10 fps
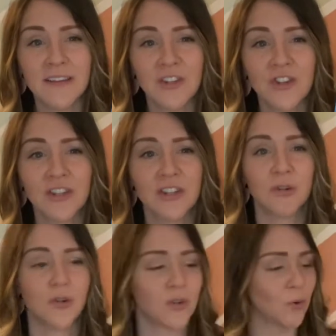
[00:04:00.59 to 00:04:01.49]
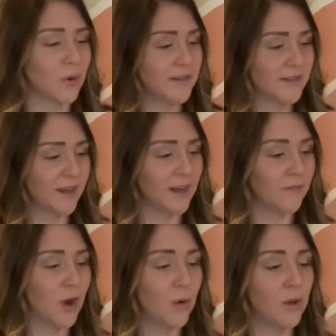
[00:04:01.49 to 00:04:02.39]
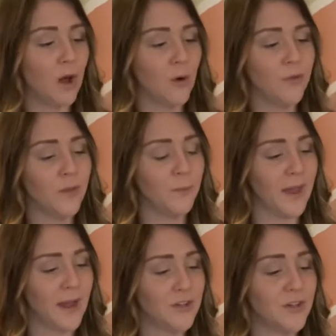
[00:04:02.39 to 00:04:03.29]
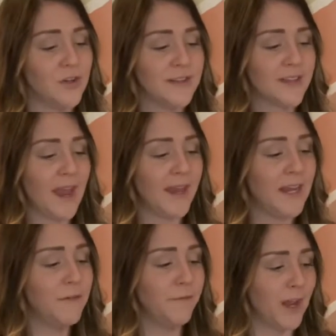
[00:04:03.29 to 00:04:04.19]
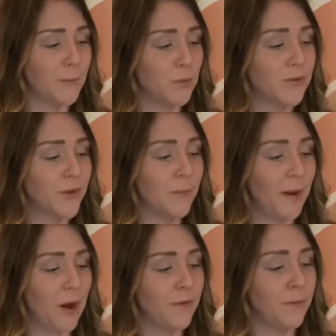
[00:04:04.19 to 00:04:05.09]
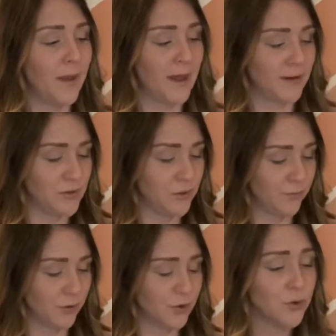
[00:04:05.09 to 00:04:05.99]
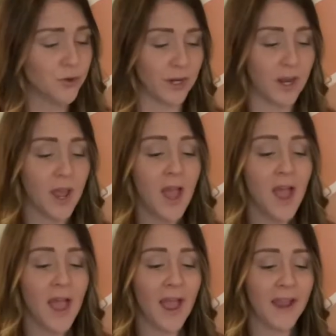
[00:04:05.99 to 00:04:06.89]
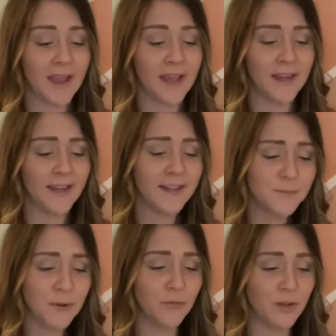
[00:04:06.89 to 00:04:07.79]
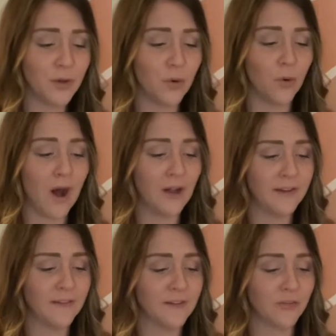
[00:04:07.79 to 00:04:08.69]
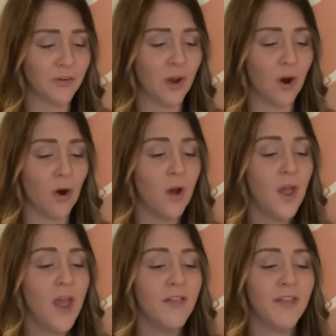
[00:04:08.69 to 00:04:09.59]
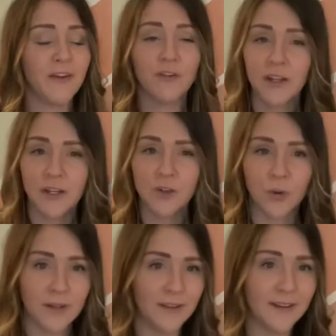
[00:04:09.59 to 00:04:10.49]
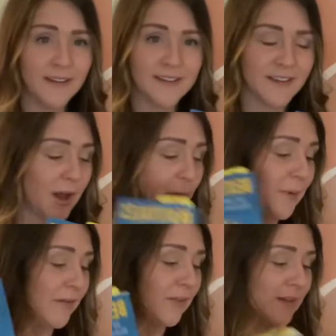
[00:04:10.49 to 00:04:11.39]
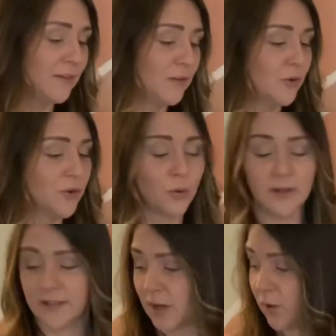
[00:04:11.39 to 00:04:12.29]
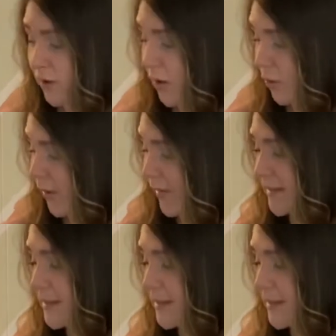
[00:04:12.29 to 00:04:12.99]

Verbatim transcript: It's just little stories that kind of go along with the Beatitudes. It's 80 fables about the Beatitudes for children and it has been really cool. I'll link this for y'all. They really enjoyed this, um, and I like the little stories that go along with it.